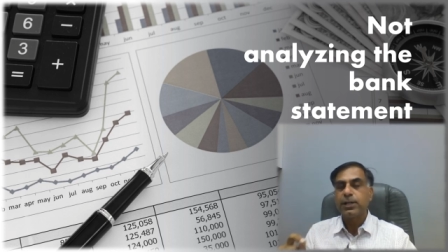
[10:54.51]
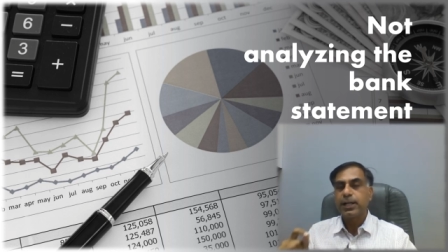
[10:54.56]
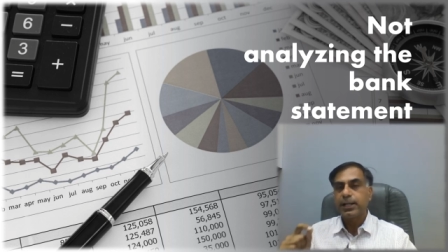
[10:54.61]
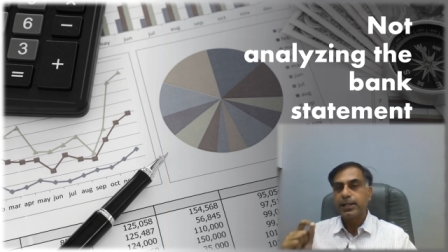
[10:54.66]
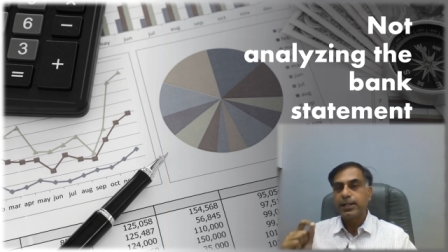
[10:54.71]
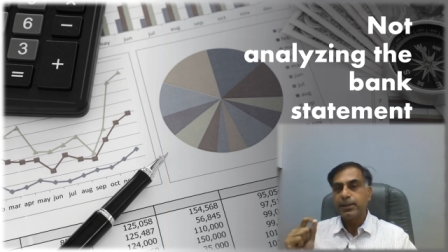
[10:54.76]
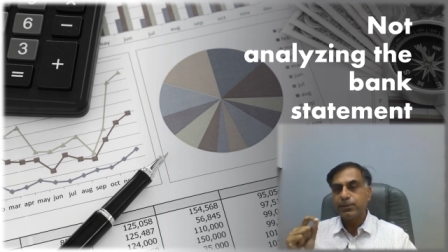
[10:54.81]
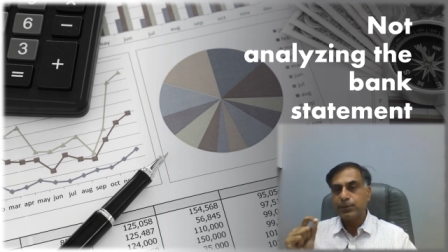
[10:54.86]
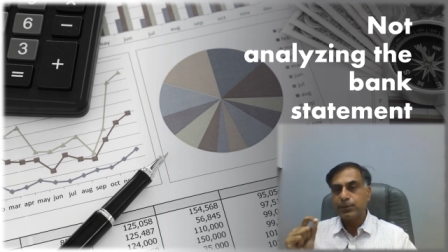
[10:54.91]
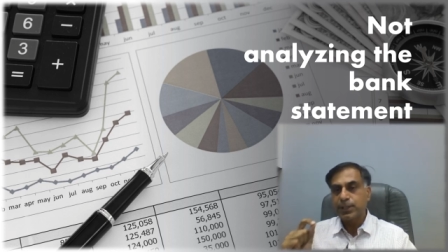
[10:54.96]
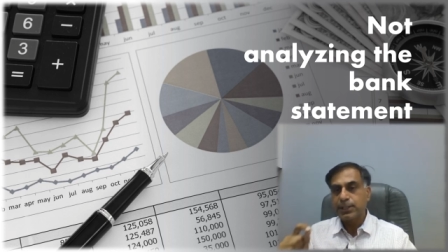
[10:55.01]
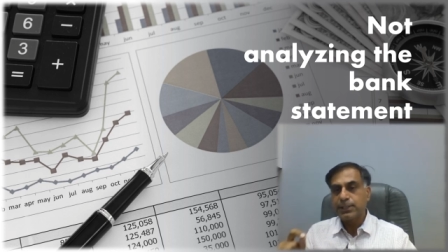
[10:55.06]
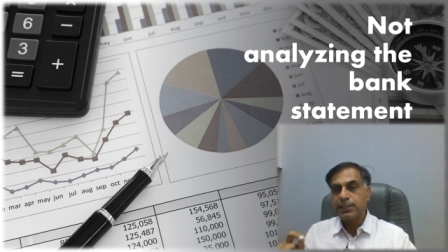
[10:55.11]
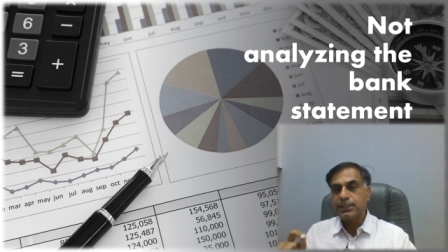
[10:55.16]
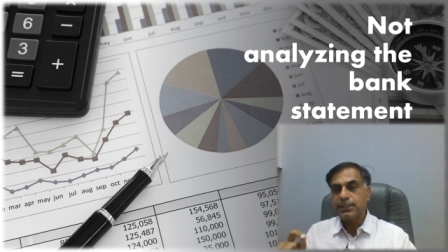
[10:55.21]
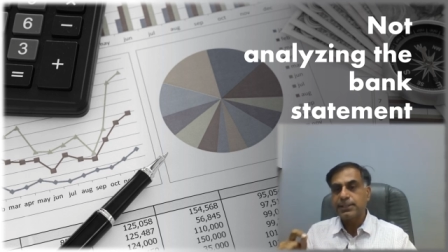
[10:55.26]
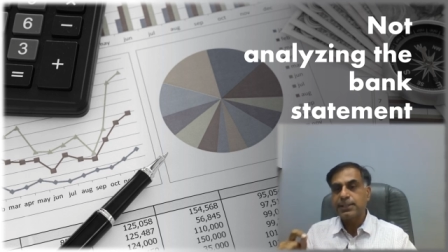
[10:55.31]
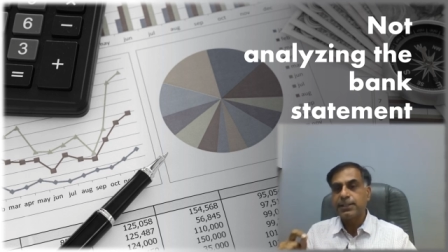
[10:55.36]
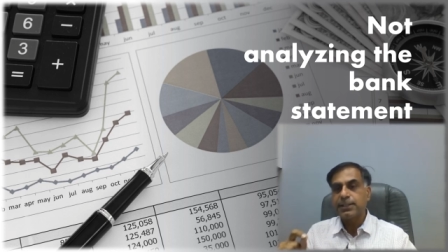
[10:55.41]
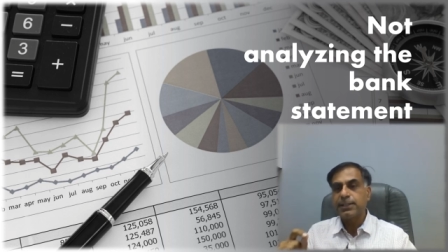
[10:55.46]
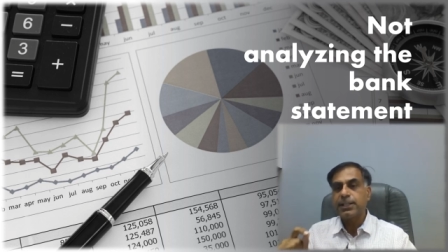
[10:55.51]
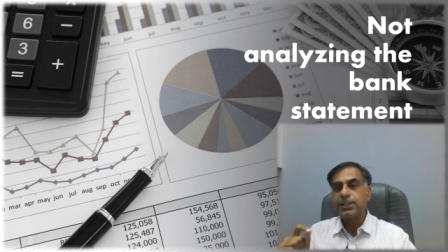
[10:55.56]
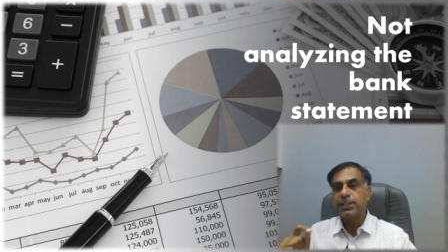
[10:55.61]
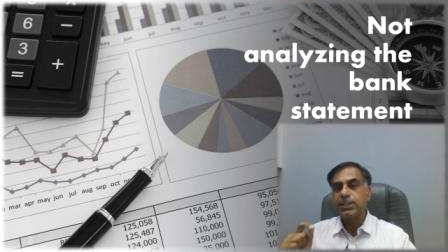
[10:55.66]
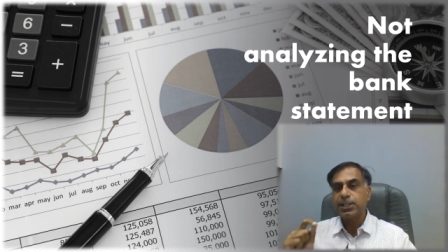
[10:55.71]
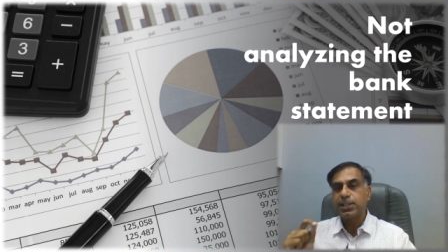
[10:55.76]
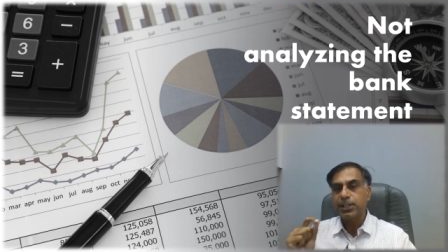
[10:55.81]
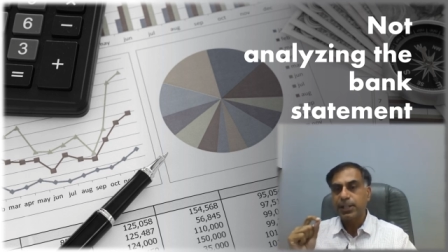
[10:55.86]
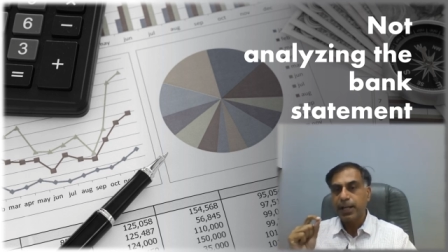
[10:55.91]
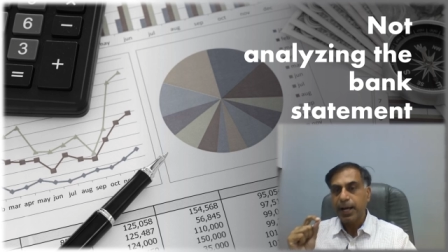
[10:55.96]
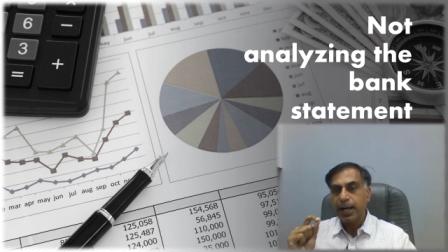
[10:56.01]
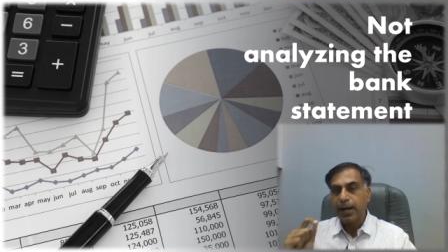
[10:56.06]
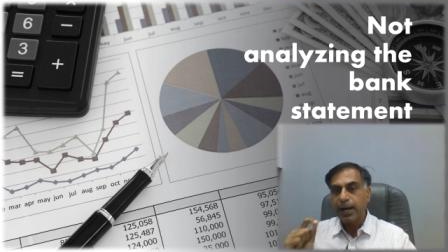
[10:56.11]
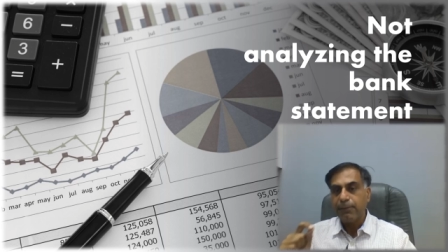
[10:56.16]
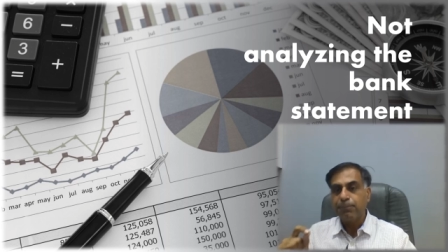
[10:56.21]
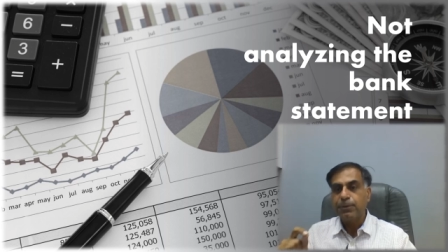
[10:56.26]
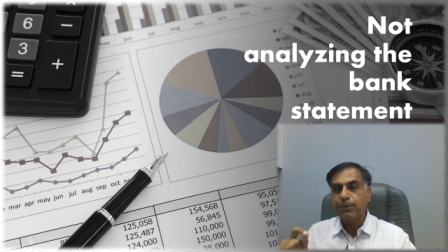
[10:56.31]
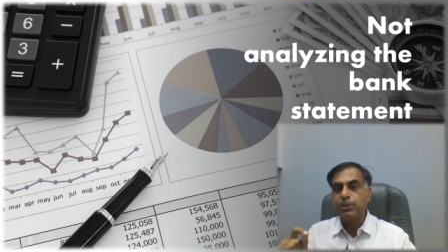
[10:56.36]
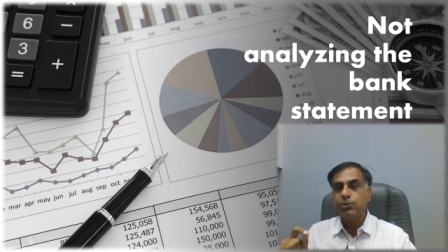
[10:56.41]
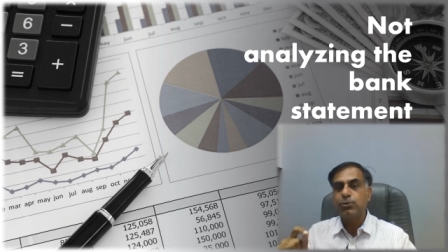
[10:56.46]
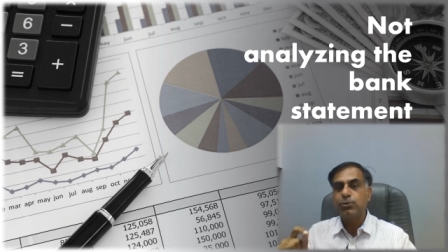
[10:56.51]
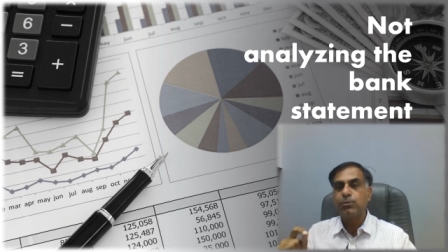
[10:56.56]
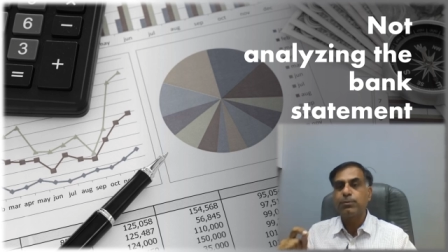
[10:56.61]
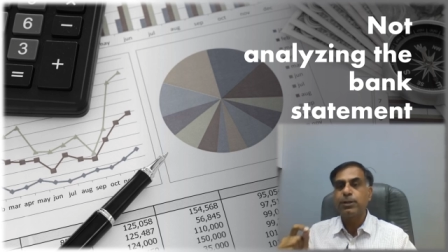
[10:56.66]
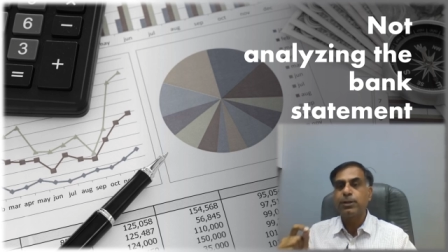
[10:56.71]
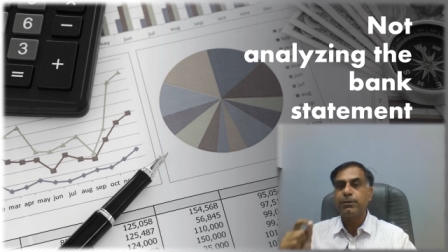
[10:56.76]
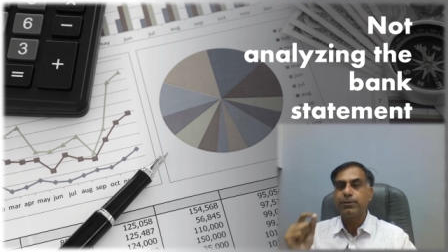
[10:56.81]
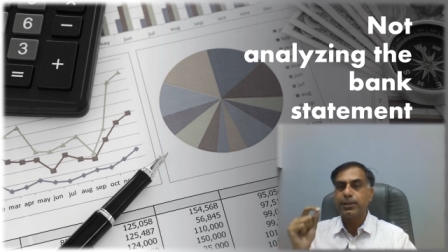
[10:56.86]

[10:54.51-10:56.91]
And if such consultation happens to be